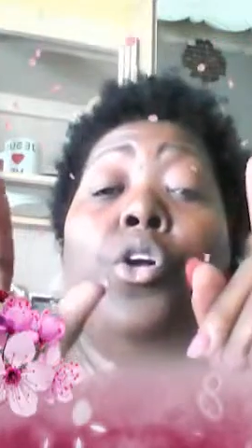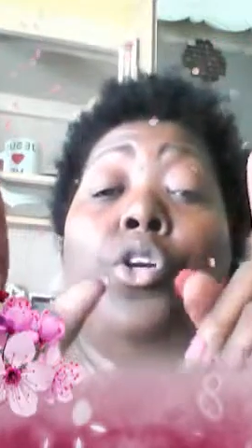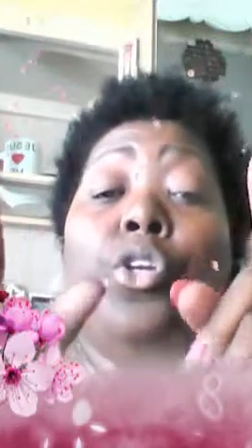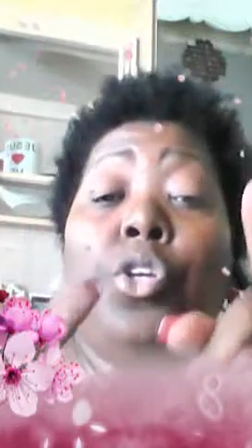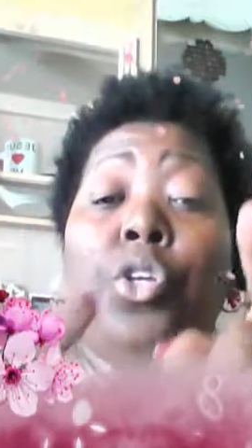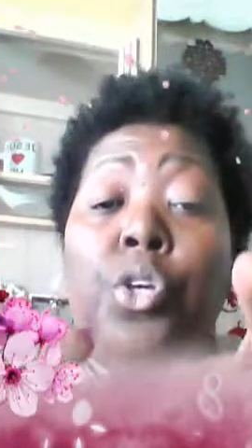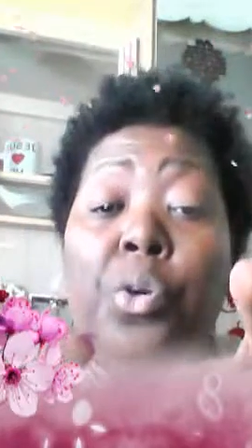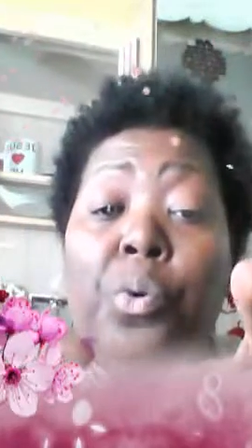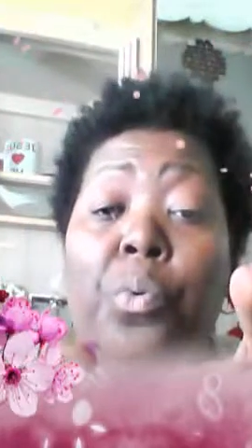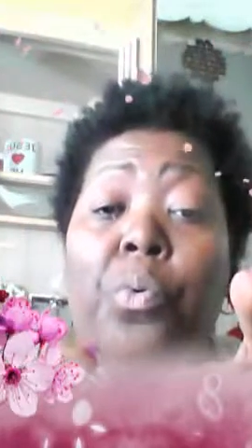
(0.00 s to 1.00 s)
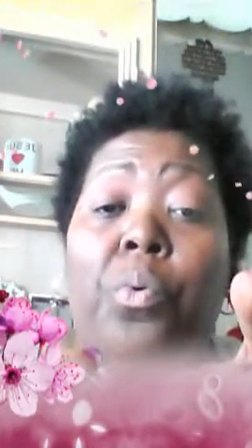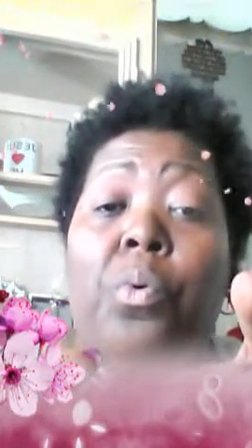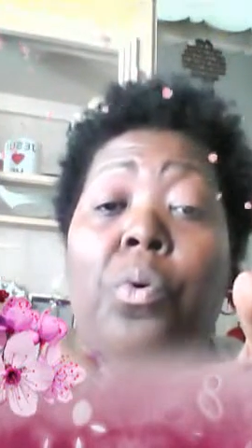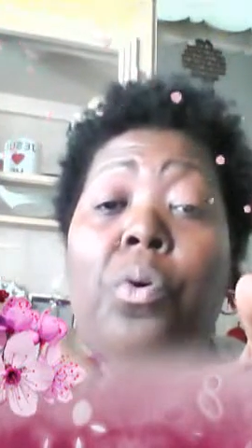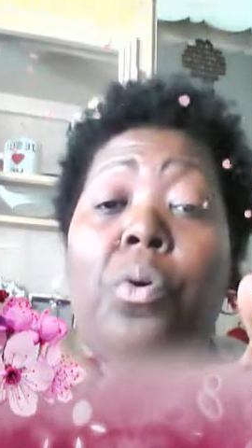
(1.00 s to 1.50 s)
You
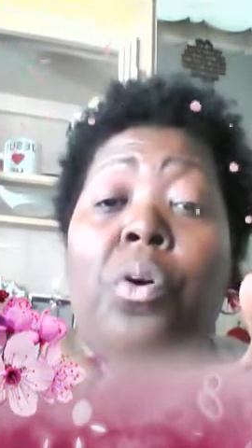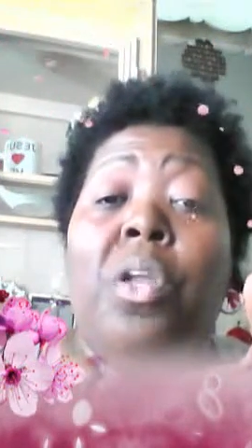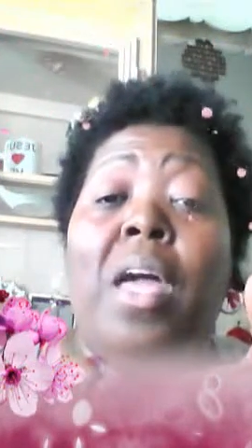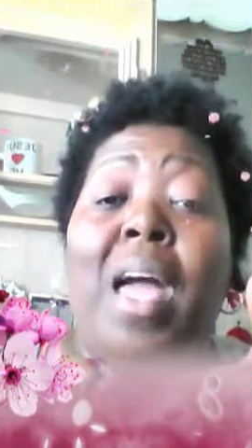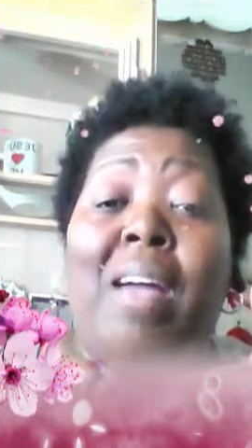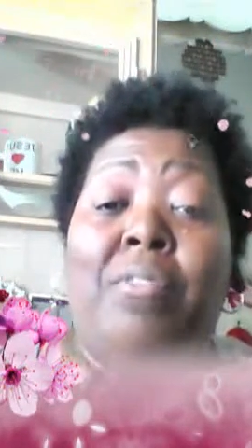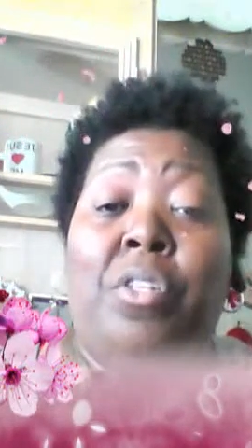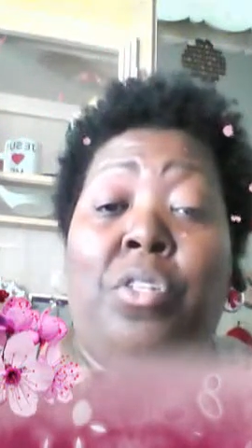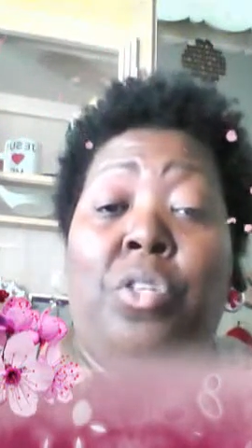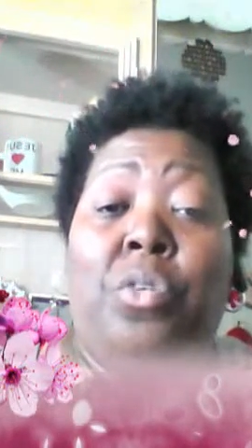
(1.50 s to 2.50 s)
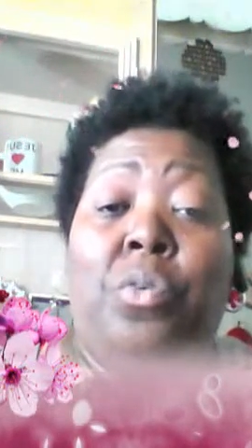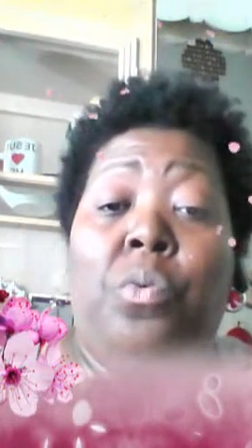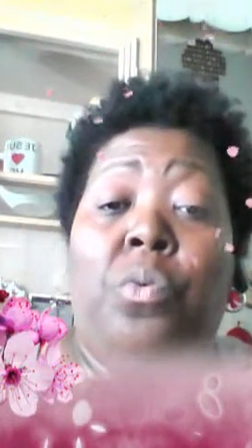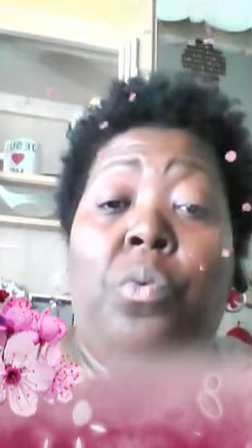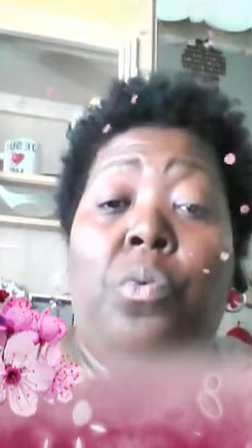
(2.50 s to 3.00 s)
gonna have to do
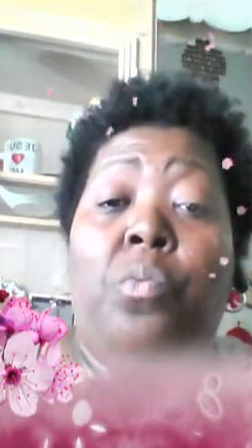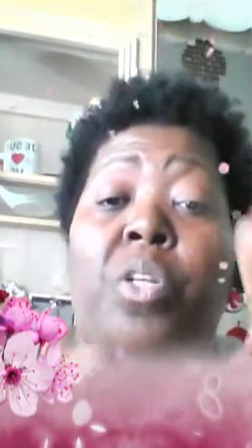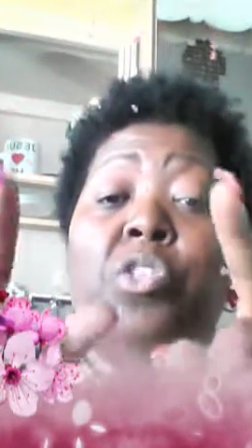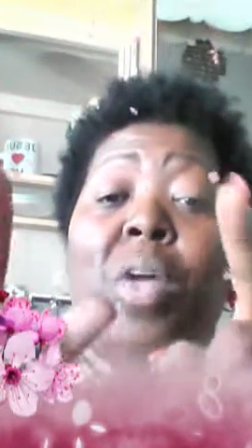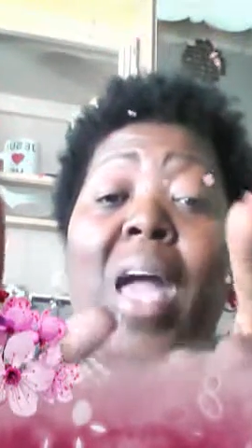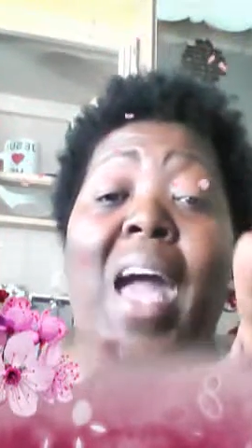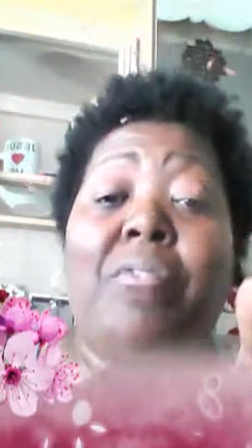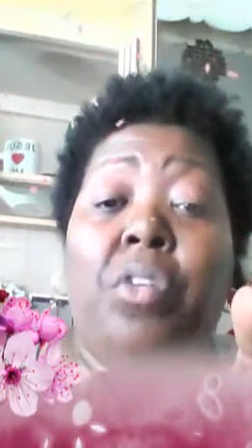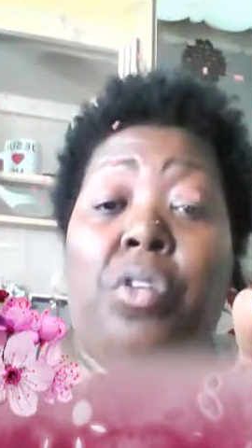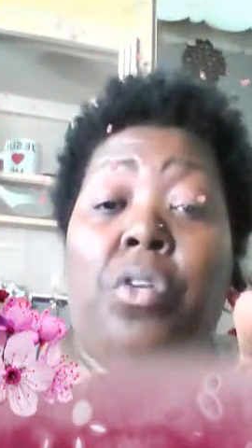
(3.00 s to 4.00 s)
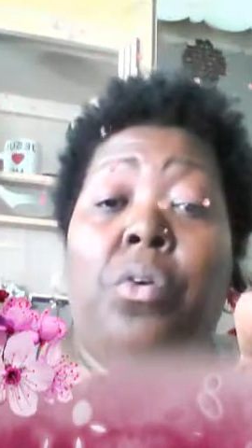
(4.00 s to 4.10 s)
what you have to do